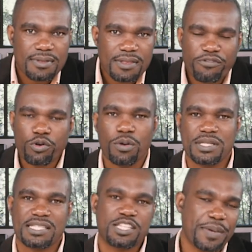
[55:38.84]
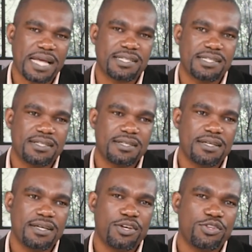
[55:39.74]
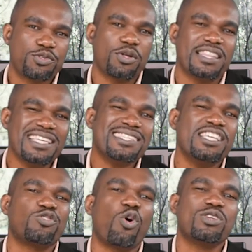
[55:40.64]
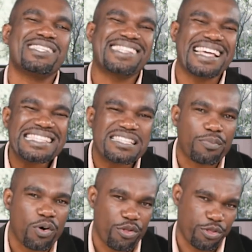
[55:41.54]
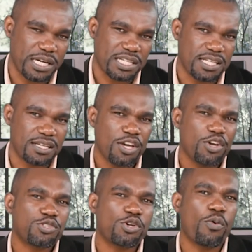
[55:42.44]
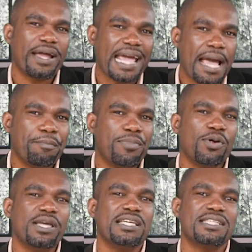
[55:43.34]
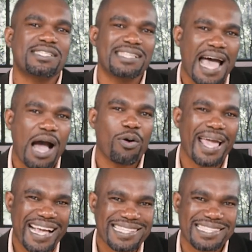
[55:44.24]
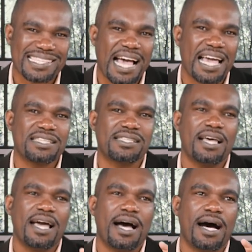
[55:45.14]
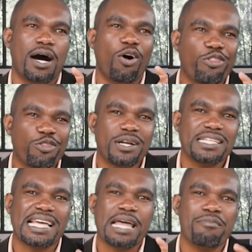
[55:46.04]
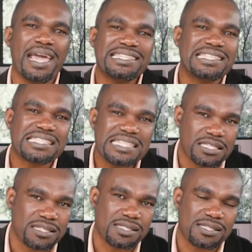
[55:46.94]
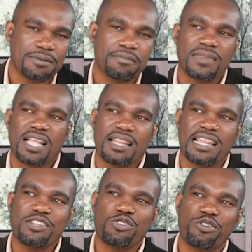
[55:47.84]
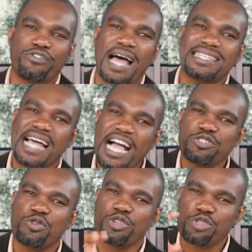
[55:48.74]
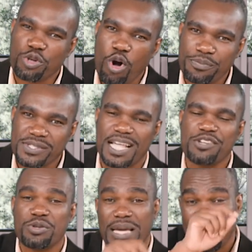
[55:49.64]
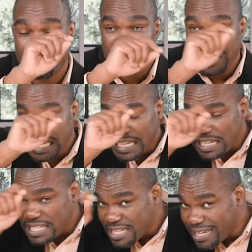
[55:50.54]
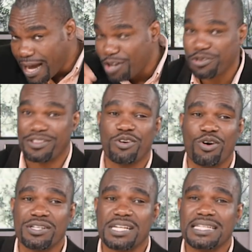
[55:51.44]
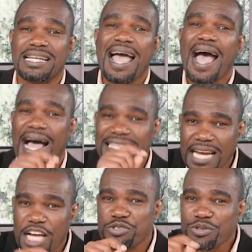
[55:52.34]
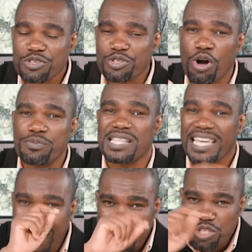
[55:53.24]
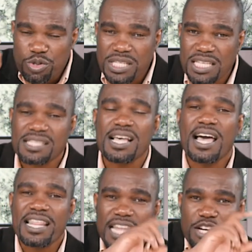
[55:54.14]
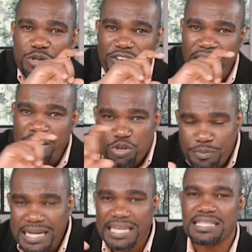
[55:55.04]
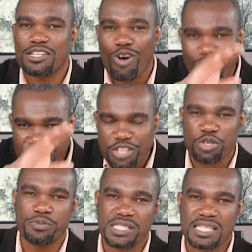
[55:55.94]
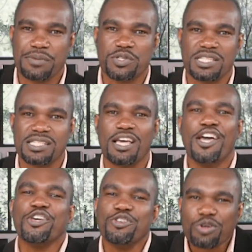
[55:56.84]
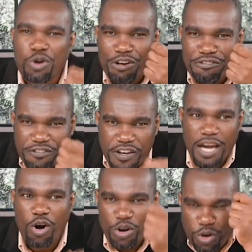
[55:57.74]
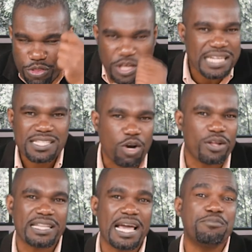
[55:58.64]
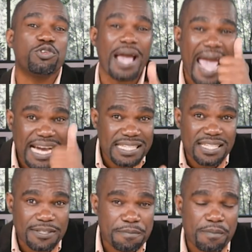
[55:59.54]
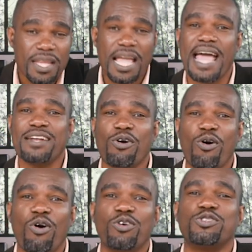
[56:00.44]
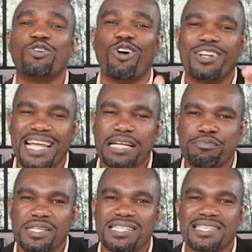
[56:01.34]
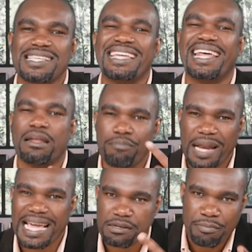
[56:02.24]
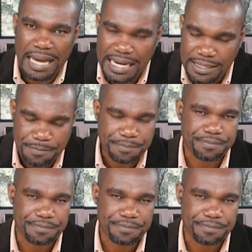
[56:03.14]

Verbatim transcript: The fuel was dispersed. So this is ostensible authority. So when employees now exercise uh, authority and make decisions that sort of attach to the jobs that you have written out on the contract attached to the jobs the key duties that you have enumerated on their job descriptions. You confer authority on them to act and or to conduct business in an implied manner.